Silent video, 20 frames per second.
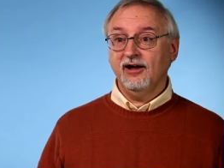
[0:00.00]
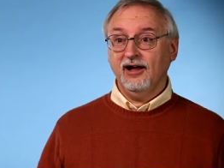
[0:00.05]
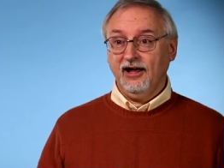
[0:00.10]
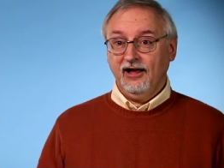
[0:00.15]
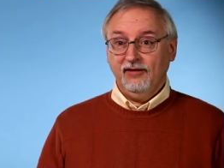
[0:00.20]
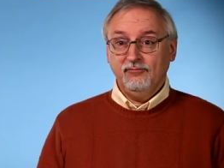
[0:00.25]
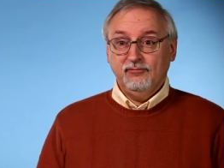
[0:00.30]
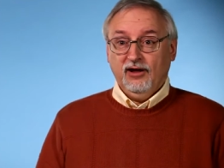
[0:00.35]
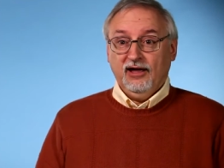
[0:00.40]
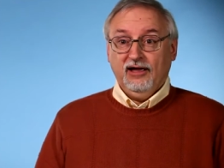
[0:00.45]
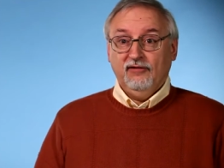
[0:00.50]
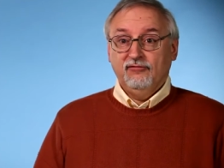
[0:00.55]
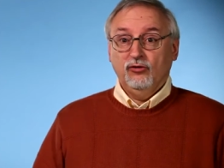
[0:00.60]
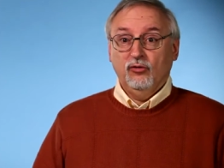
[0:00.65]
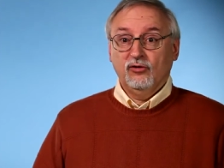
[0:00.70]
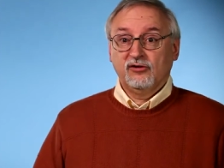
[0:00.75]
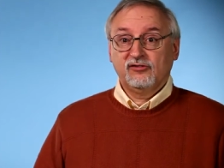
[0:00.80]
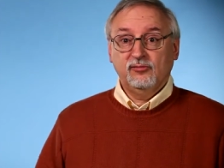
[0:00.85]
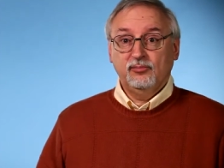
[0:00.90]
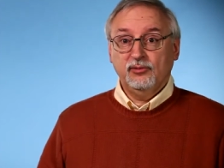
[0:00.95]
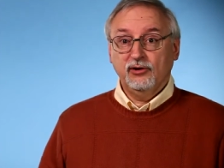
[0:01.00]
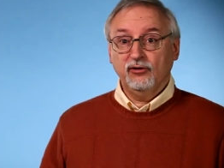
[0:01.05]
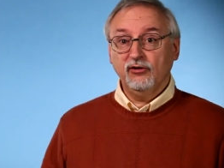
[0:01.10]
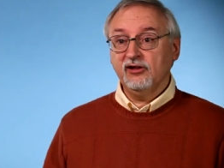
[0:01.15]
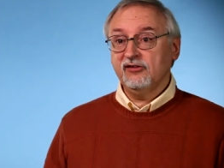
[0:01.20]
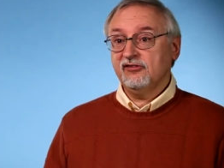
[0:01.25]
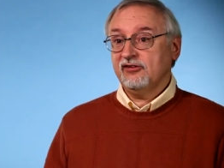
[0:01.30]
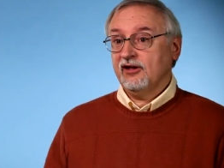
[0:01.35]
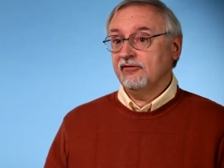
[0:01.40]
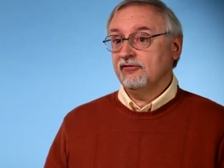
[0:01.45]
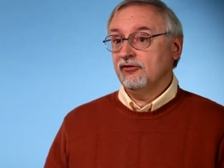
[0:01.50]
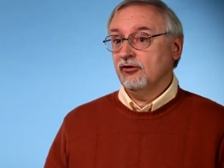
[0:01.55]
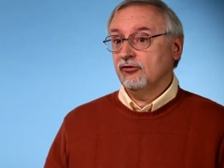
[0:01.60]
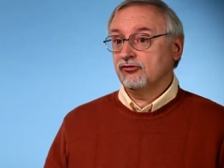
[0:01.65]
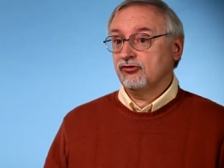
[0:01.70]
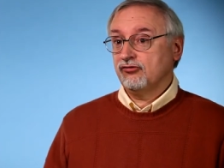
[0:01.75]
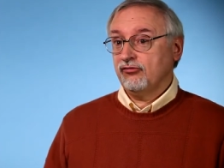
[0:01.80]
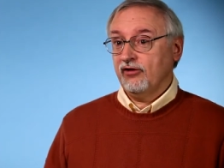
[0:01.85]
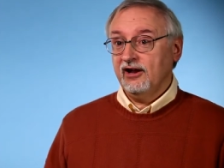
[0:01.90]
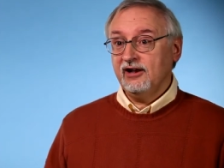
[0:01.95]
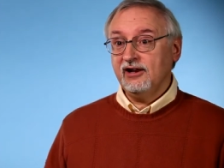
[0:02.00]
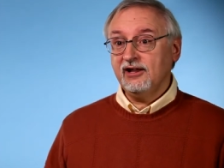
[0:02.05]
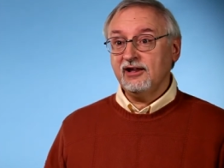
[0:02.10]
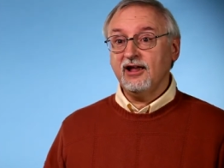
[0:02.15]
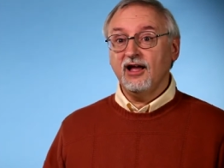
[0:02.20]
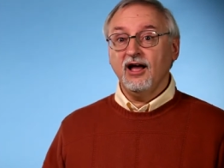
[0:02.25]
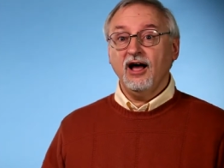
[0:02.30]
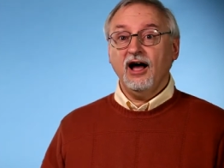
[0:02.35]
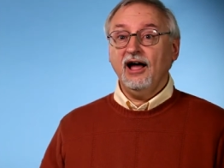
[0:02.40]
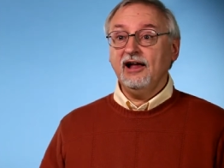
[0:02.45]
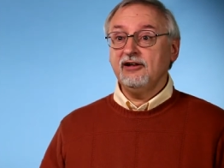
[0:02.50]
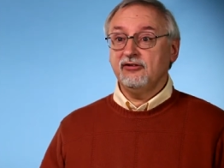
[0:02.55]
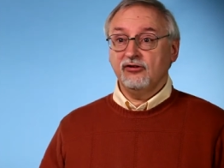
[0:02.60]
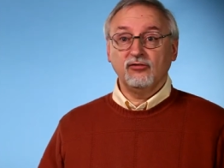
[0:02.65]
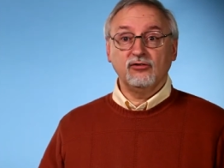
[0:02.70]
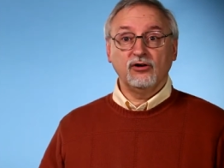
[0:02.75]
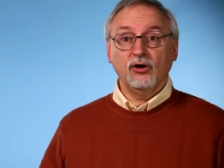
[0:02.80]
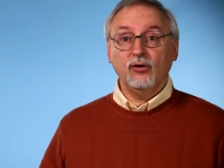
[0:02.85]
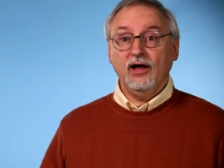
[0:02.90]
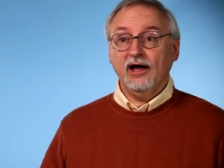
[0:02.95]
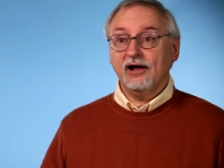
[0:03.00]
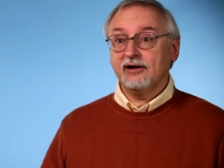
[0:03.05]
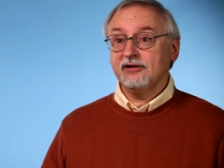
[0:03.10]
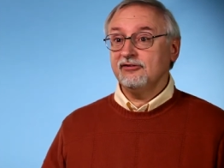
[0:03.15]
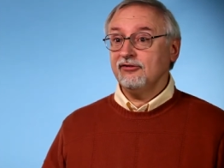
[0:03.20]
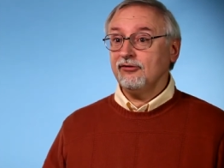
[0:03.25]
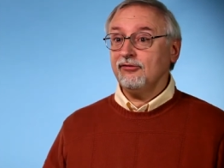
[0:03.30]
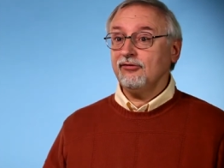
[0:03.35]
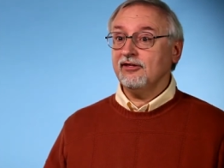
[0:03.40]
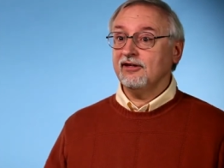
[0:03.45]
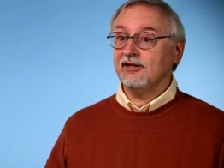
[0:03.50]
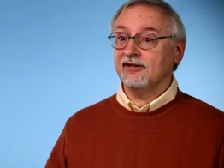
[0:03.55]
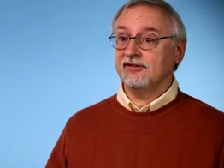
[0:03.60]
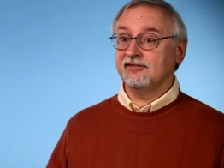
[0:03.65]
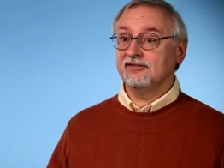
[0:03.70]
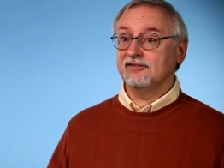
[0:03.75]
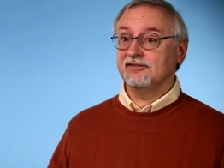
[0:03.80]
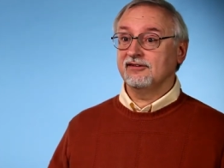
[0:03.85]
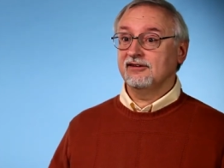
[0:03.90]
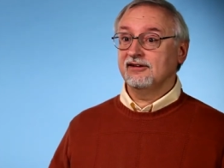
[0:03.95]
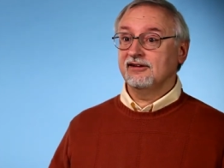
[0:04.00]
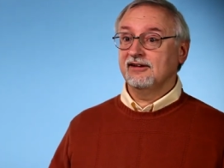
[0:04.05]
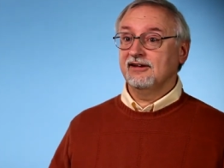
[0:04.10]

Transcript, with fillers: I have no experience. I have no training. I don't know how to do this.